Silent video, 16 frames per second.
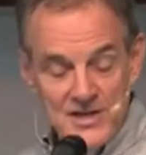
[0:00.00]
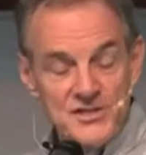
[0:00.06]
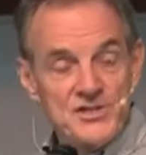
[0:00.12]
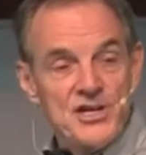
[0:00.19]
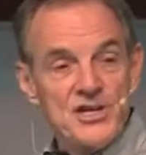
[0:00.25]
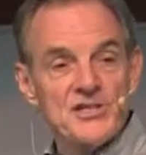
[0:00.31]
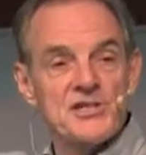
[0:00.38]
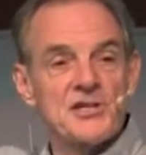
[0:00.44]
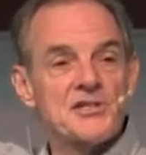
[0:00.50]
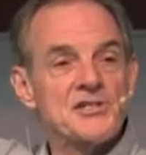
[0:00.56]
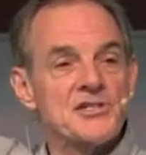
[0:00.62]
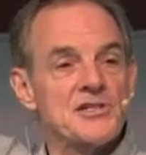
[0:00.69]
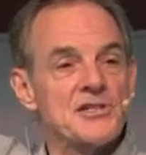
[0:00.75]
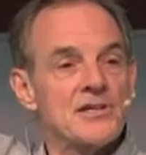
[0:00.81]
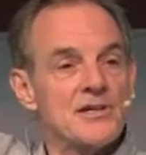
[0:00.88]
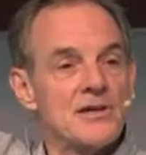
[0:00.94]

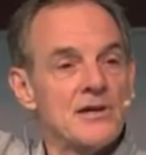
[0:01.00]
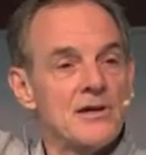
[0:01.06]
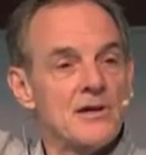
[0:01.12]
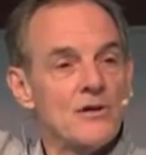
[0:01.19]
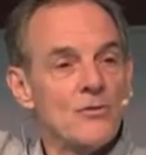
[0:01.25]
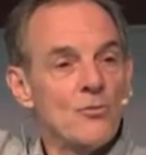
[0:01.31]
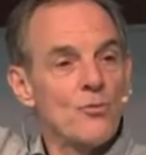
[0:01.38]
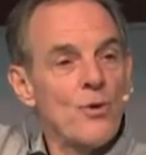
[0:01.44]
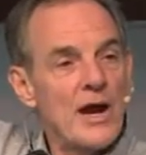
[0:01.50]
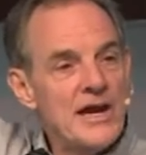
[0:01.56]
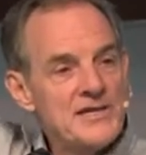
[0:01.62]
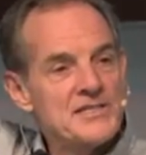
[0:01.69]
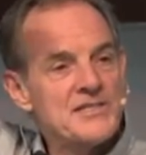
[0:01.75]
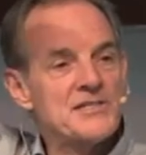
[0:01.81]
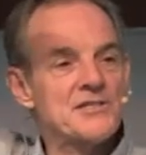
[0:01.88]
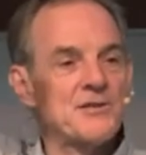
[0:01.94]
Jesus
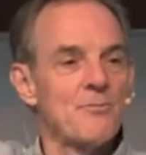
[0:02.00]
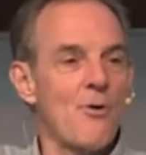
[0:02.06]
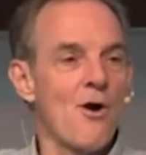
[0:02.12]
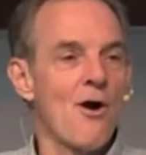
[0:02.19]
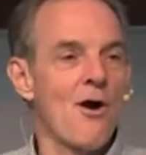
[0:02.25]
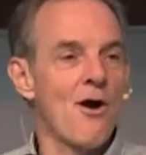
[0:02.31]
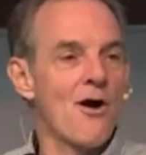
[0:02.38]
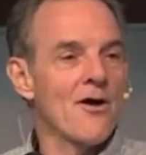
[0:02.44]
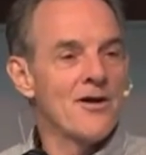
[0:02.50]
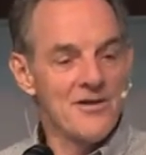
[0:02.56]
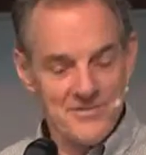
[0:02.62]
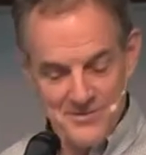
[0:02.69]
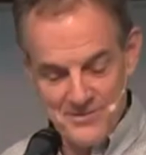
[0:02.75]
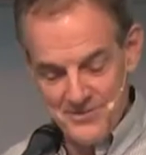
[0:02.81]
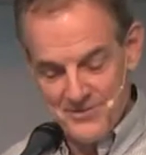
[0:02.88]
raises the bar